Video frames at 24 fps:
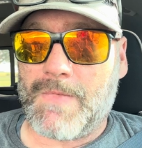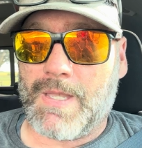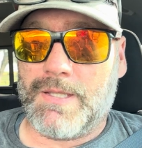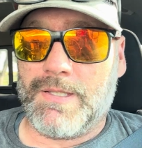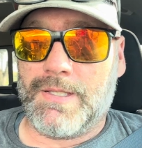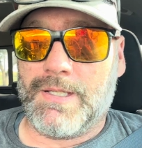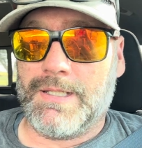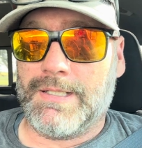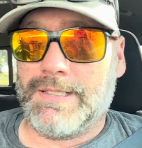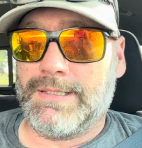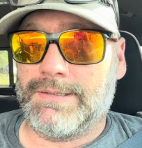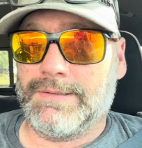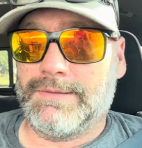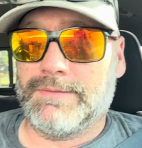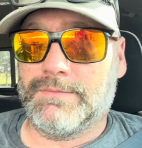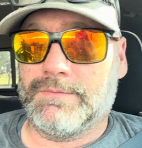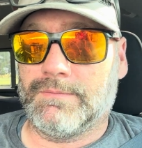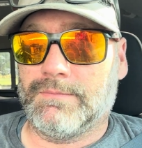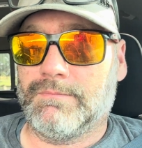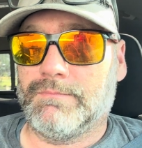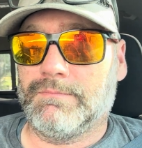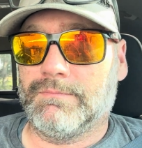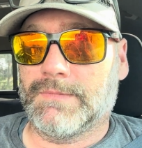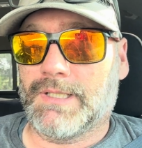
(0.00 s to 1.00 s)
and
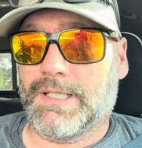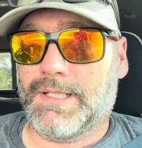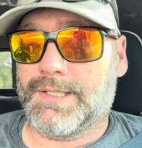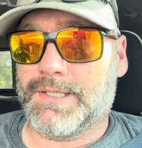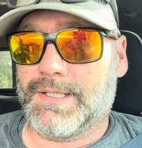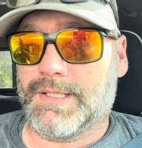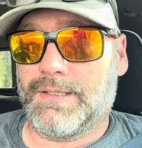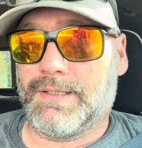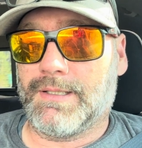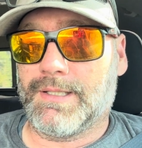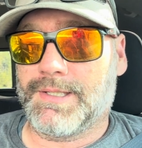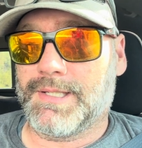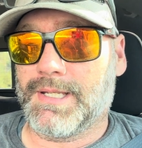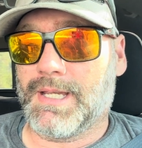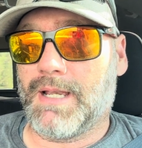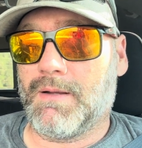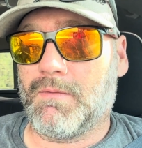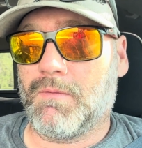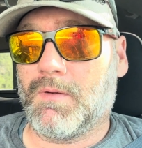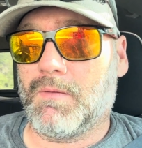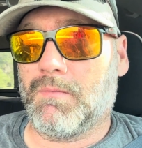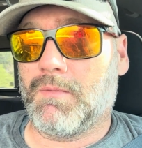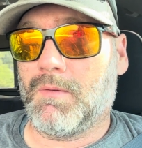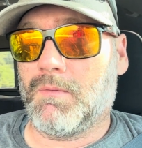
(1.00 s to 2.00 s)
then, like I said,
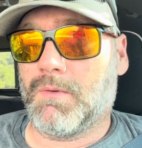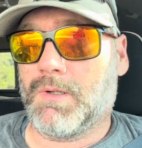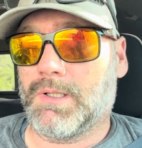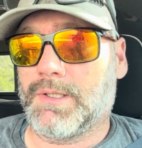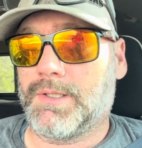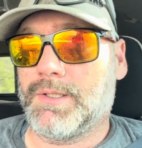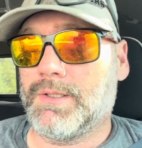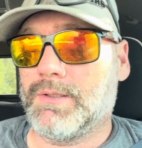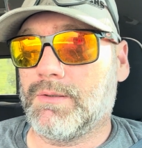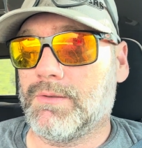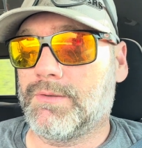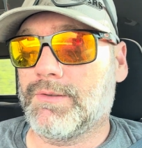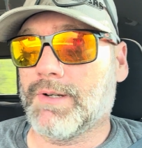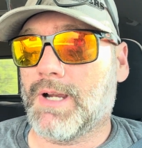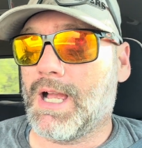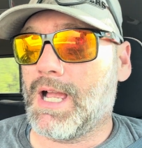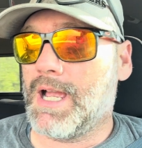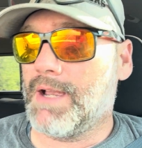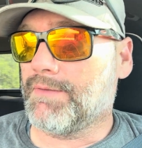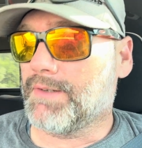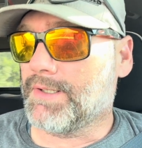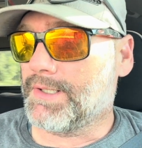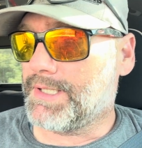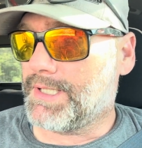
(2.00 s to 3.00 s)
decide what we want to do,
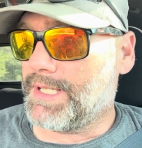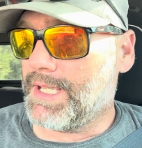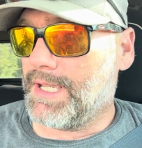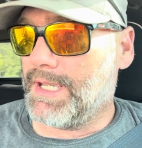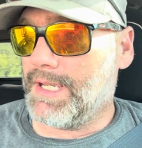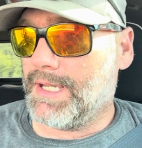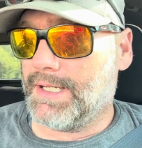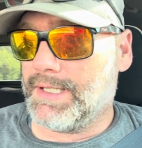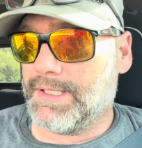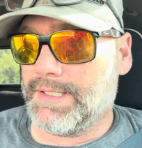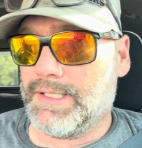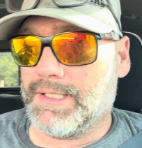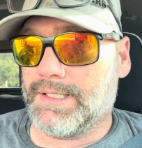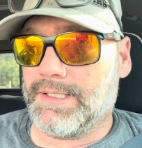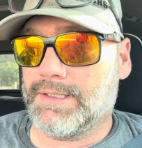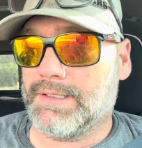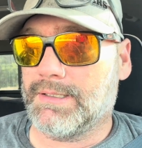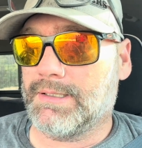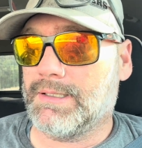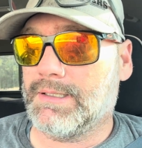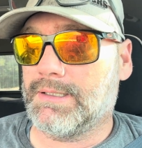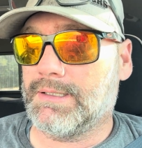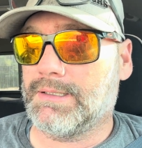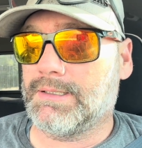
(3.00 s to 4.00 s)
drive or stay, and
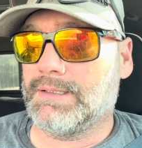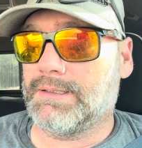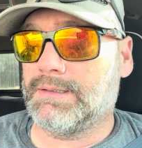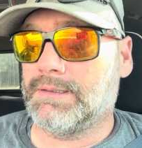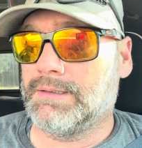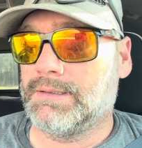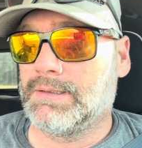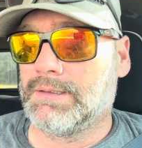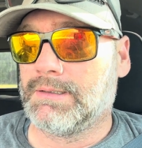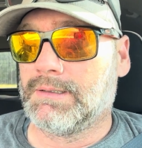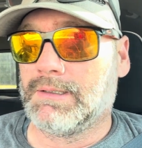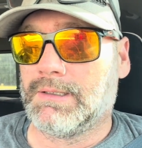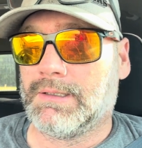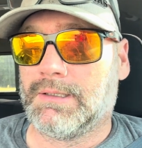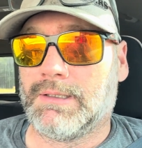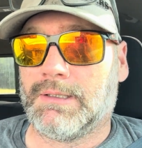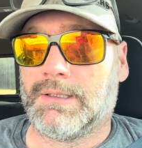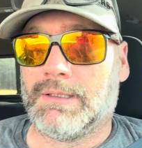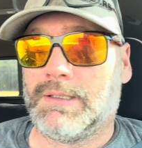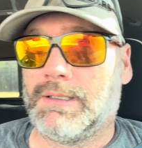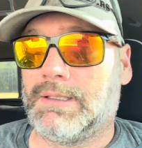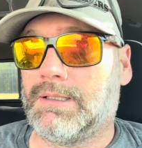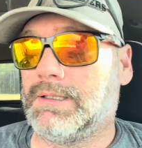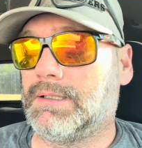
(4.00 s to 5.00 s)
then
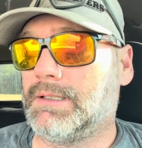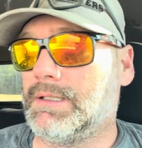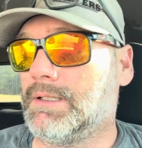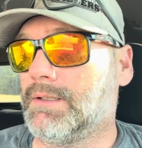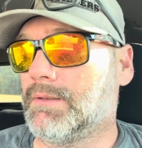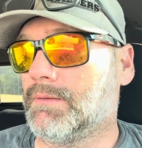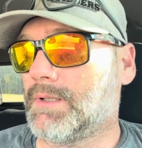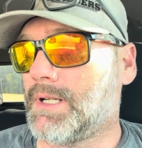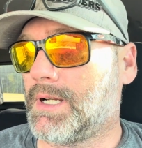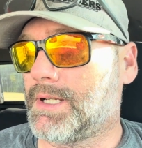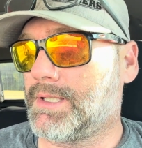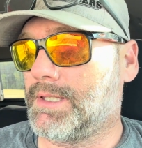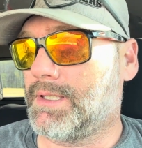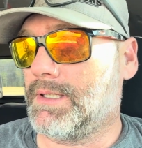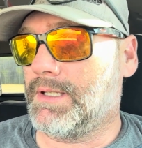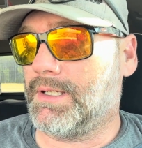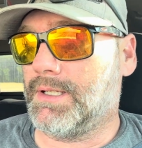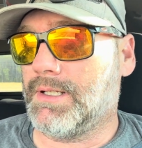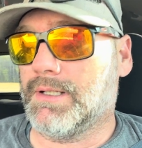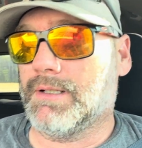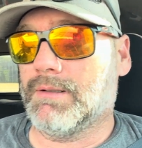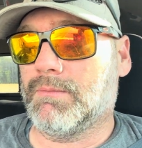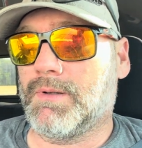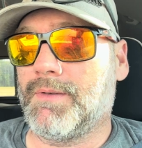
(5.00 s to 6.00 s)
the rest of the
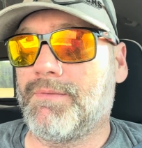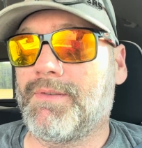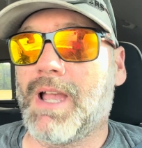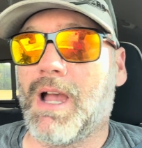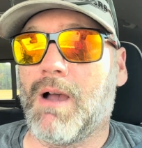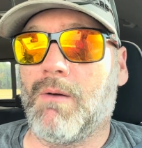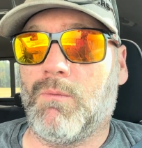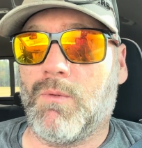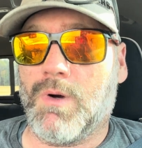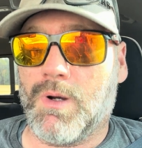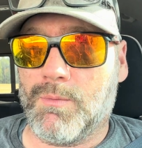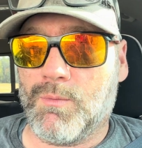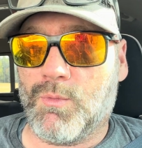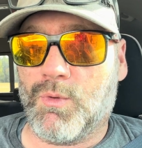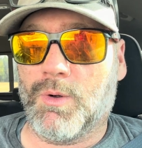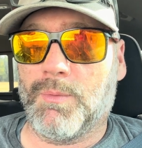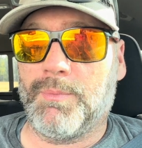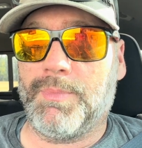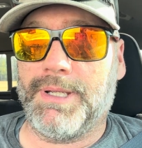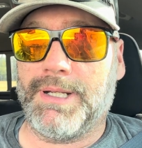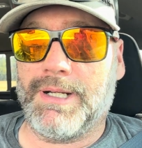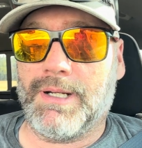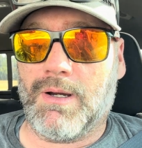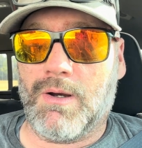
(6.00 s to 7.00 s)
year. We've got one more
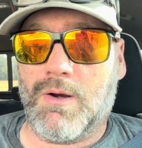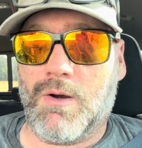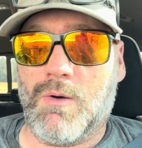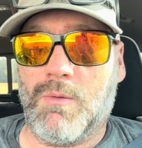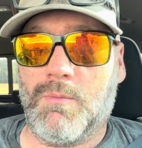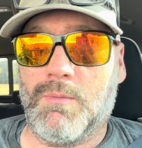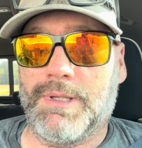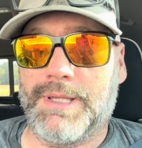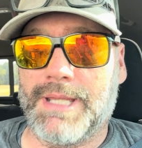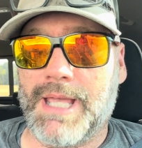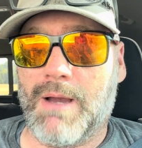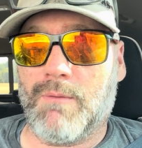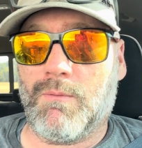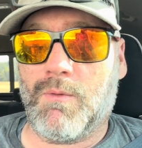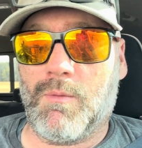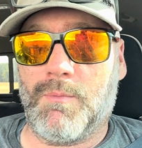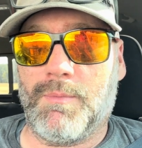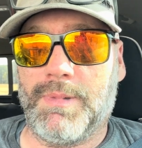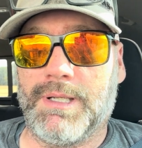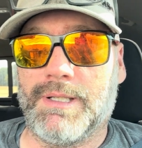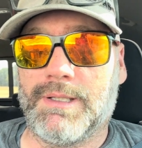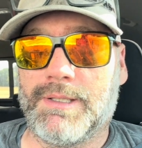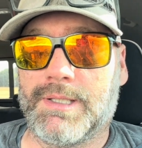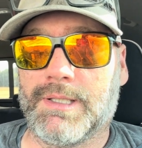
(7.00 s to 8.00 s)
bin at home, but that
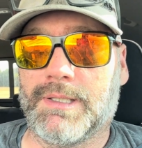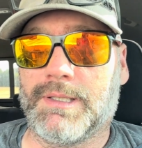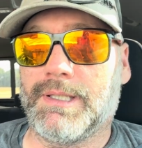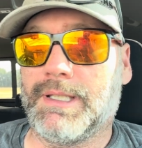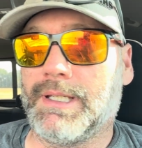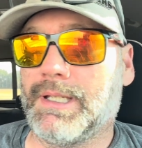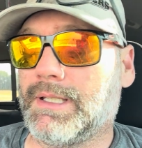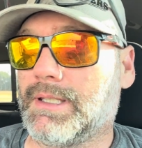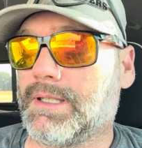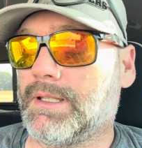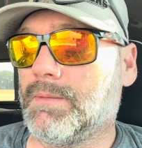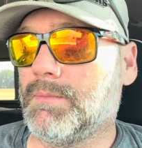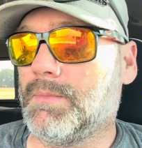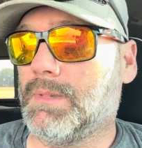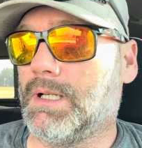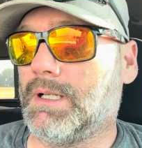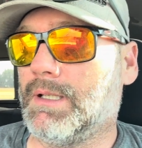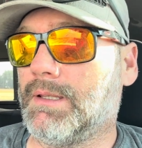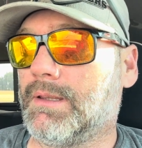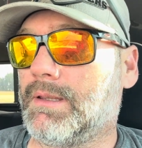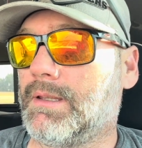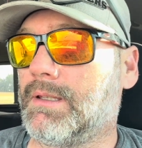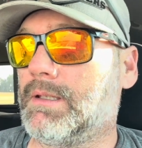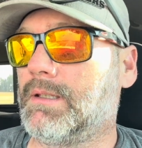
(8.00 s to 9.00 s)
won't be until the end of the
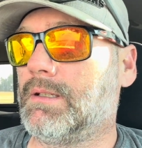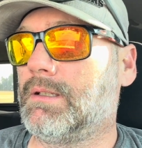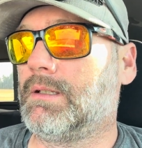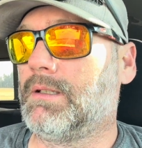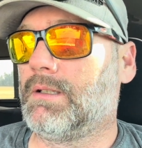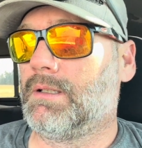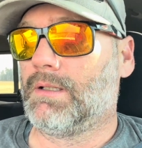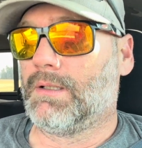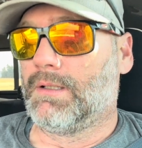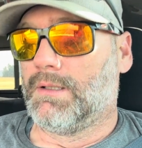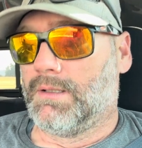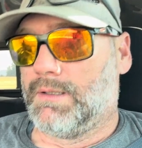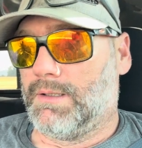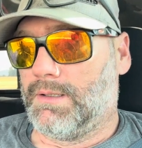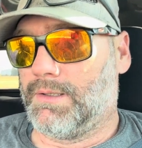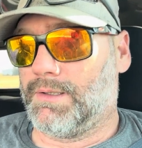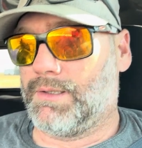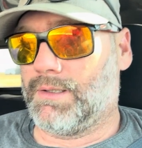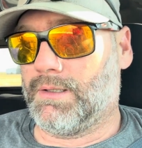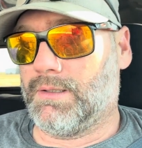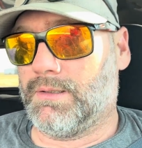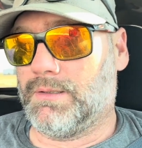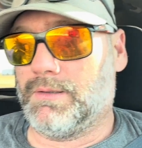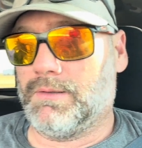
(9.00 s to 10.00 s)
month.
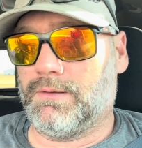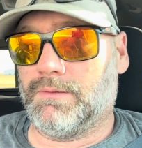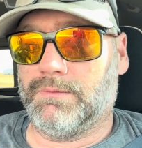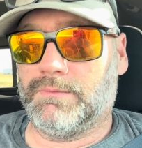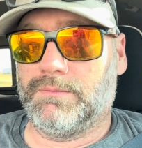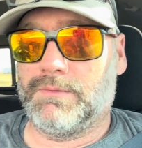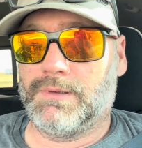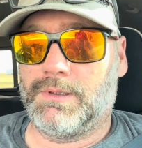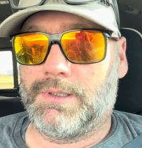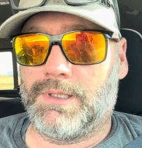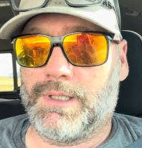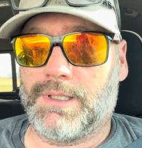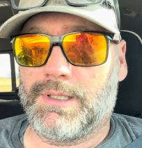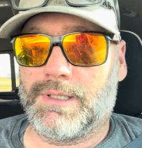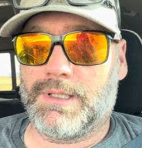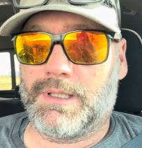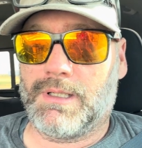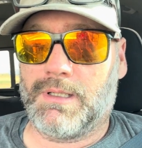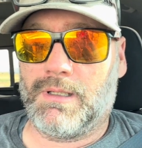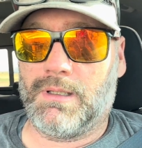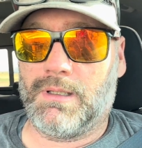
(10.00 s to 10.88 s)
So just